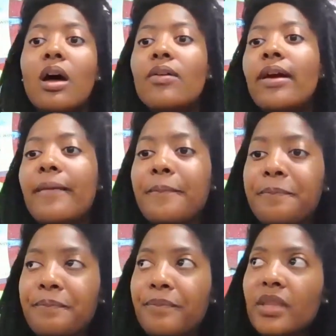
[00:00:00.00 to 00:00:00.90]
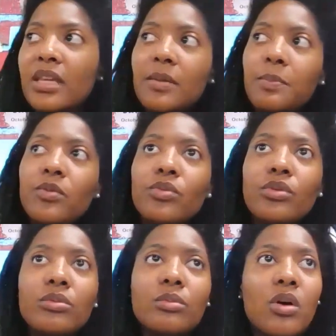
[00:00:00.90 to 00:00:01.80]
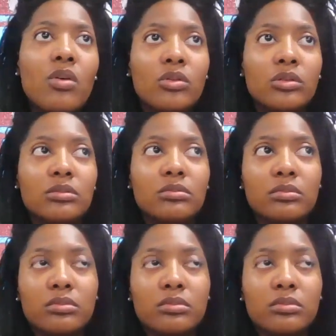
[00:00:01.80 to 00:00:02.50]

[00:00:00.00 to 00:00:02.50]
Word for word: All right, keep your room cold.